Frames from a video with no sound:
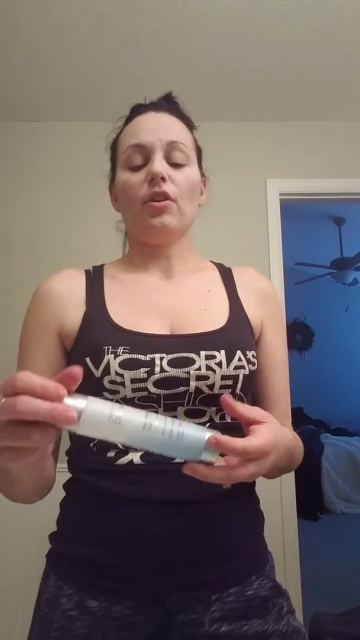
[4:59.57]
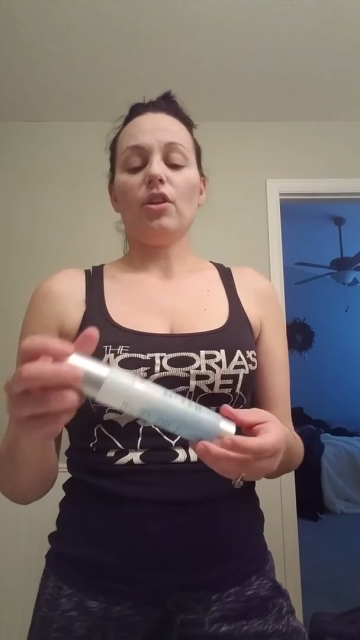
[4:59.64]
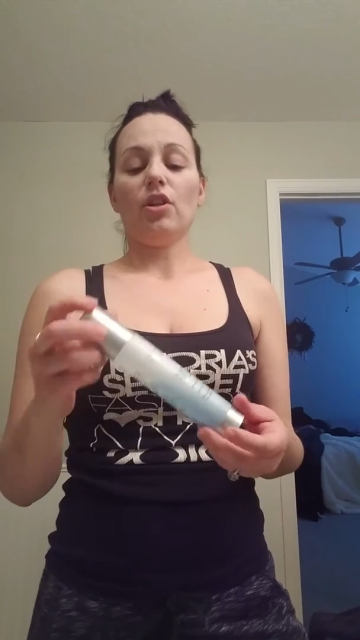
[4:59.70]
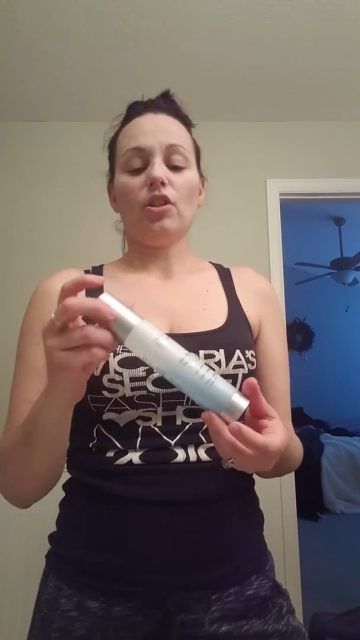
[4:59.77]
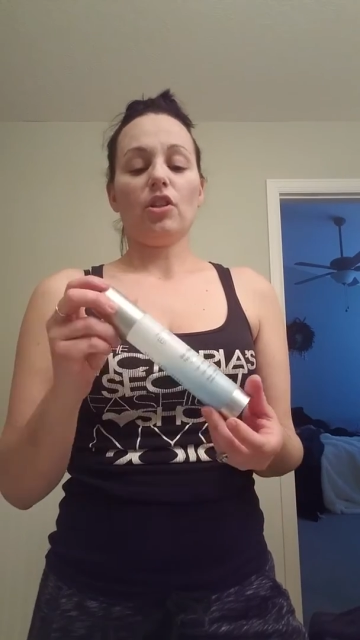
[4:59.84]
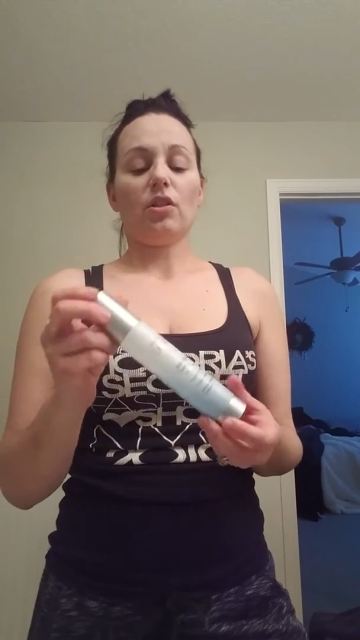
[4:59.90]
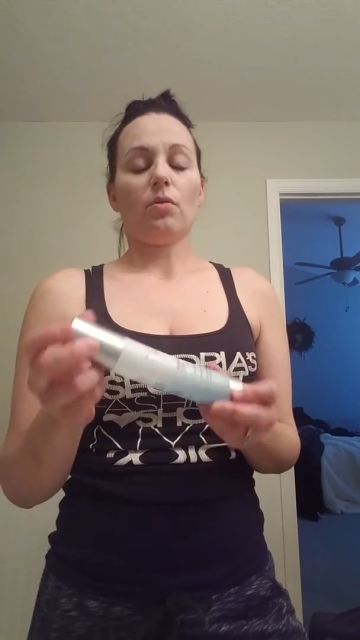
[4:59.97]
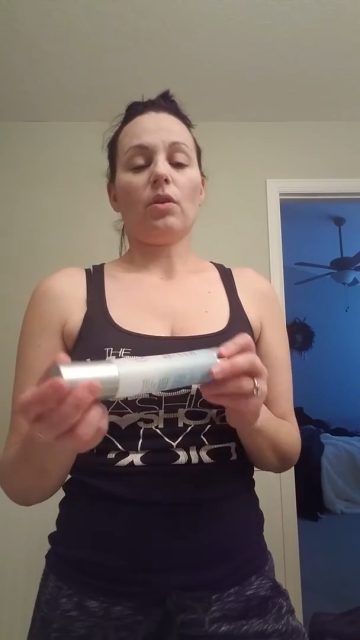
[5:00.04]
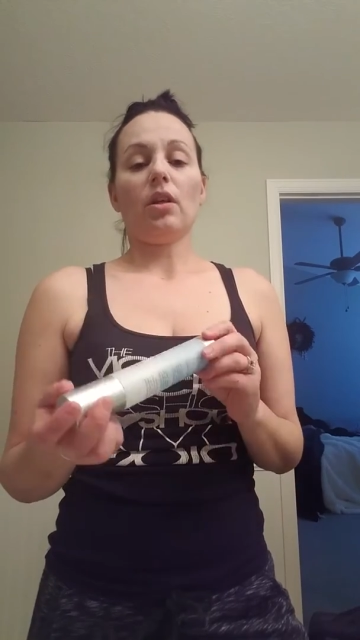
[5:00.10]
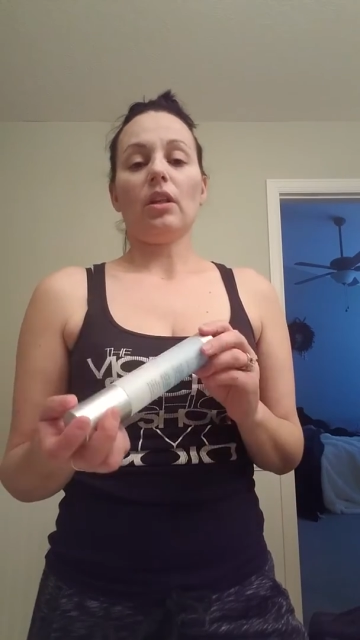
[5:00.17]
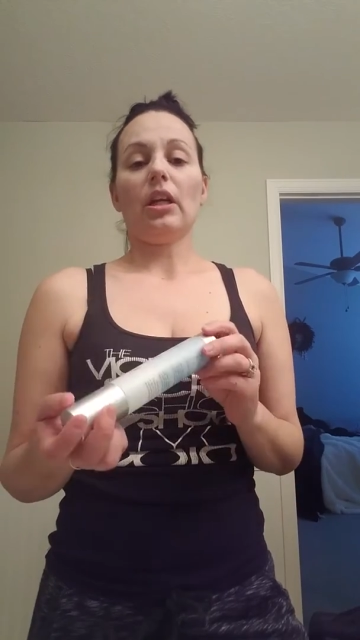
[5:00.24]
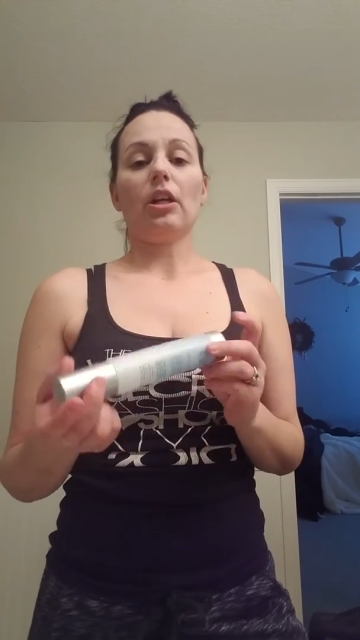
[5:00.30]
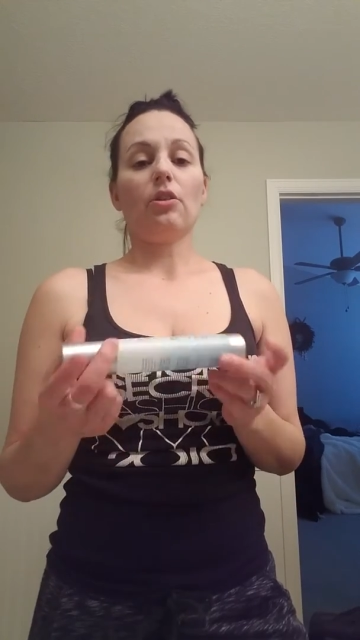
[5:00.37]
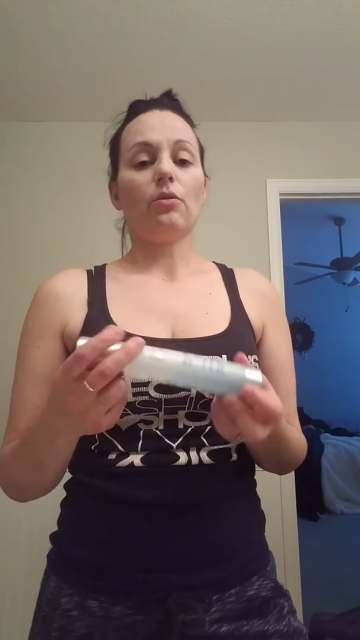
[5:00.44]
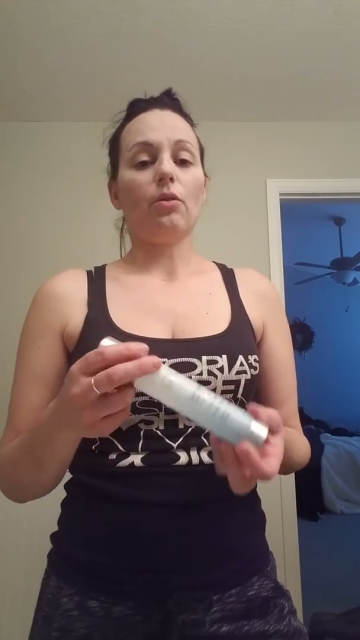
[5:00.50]
and you just want to
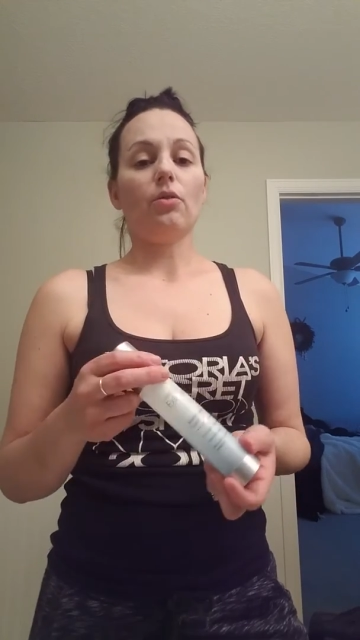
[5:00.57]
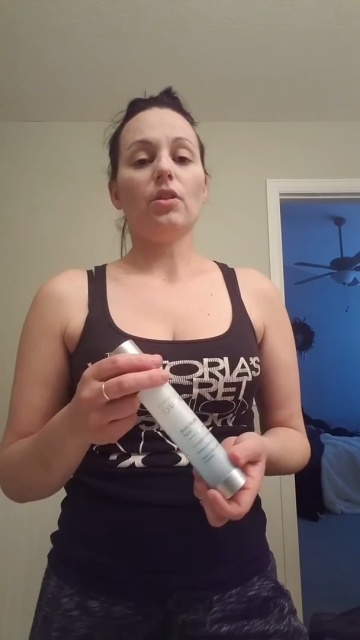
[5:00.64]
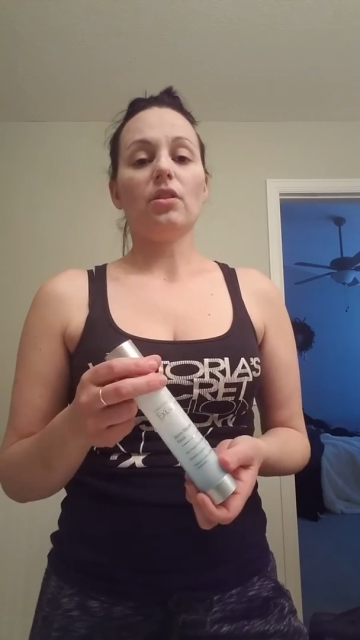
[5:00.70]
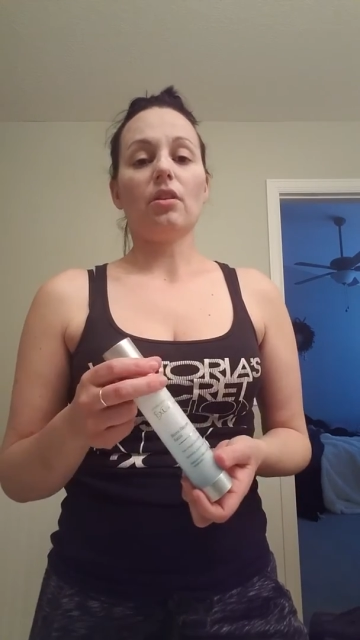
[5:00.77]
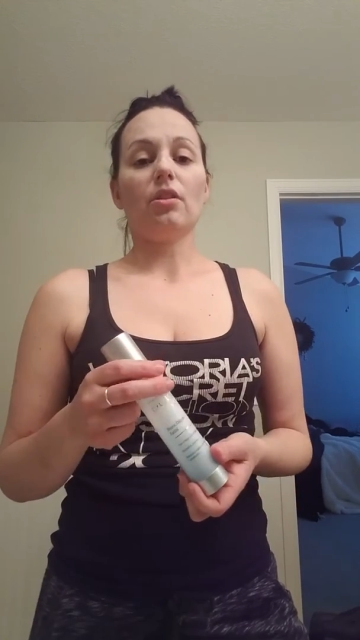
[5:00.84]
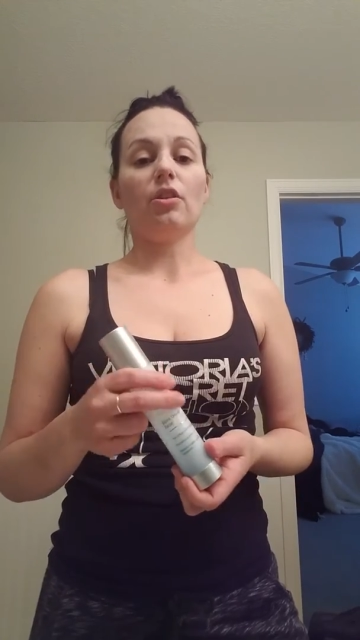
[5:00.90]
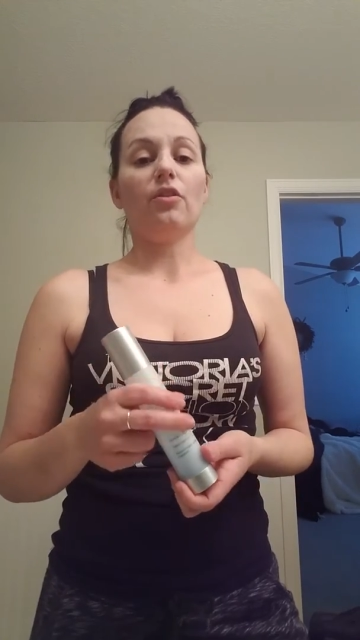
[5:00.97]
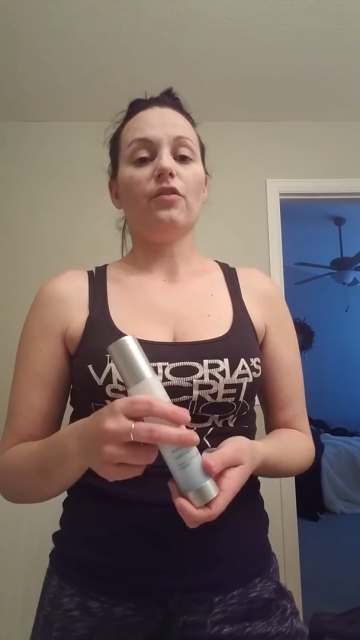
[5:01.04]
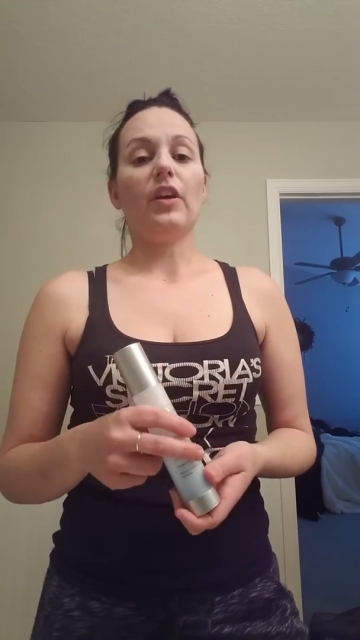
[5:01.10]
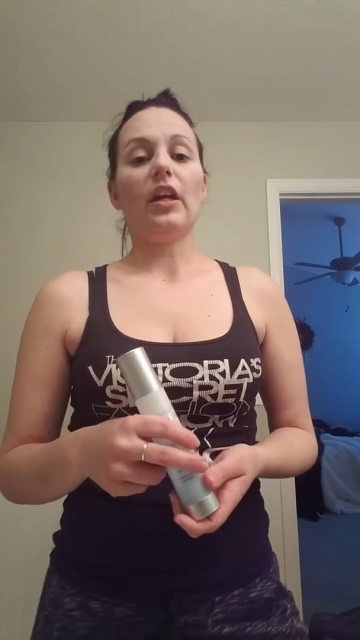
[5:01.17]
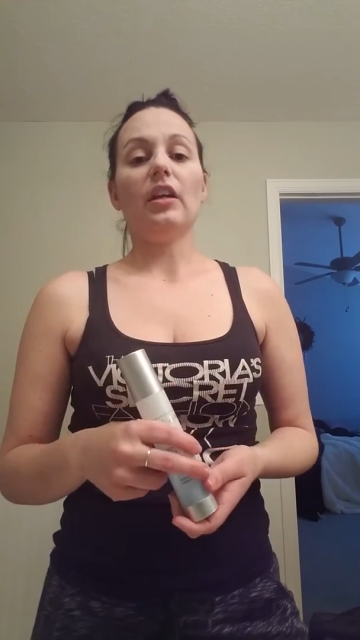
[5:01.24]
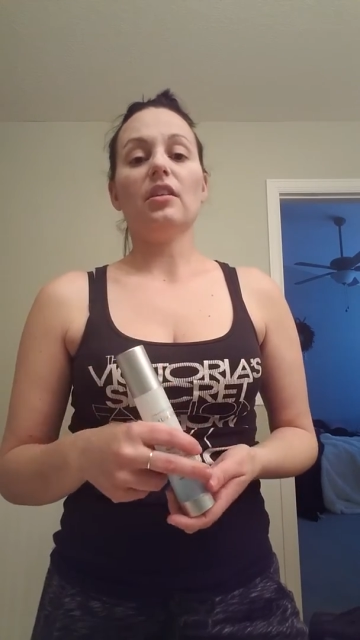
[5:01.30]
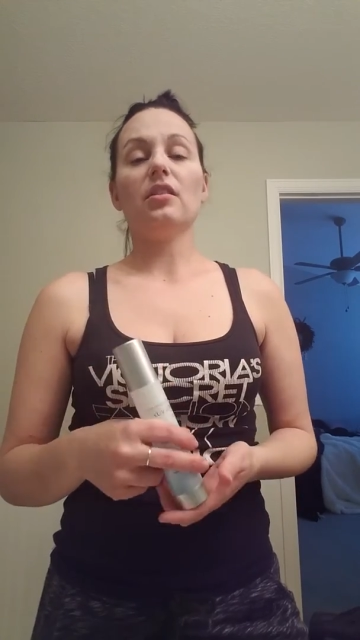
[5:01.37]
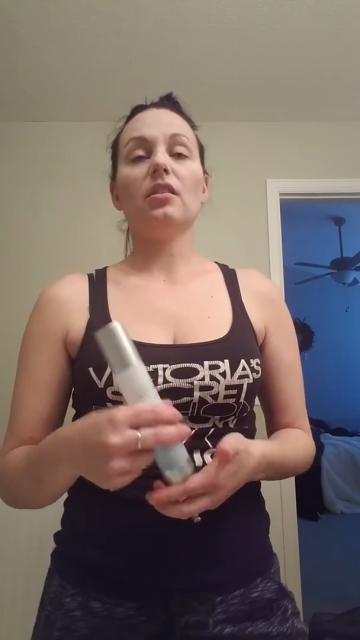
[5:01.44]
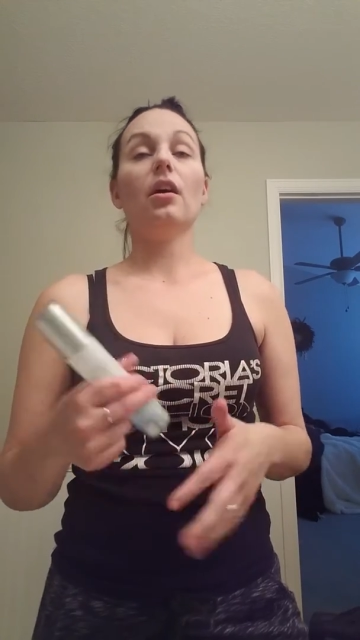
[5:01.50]
like throw this on your
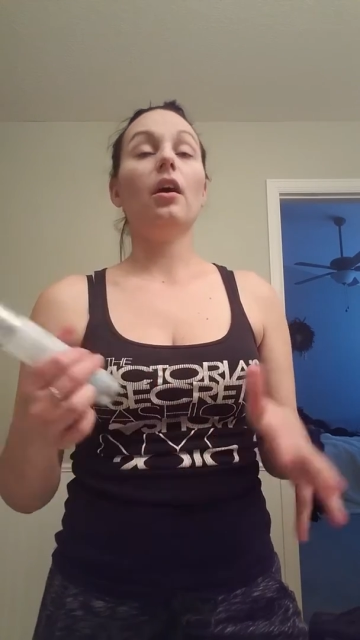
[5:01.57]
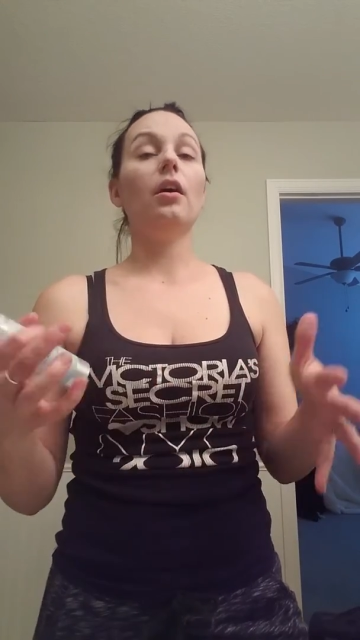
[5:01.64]
face,